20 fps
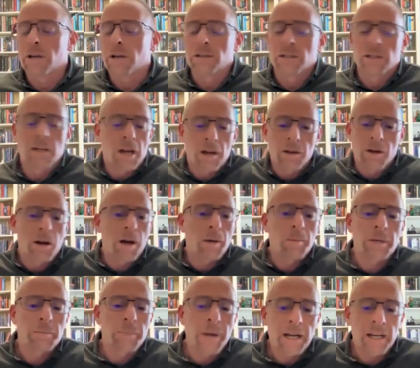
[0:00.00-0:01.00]
no, oh, I'm
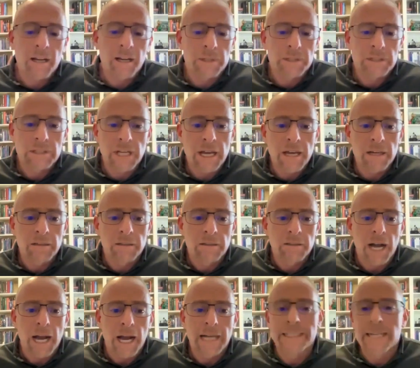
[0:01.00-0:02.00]
going to back up and say,
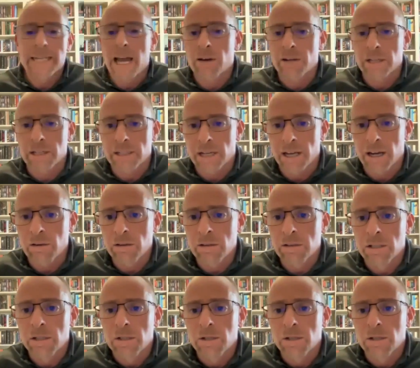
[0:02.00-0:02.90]
I doubt it now.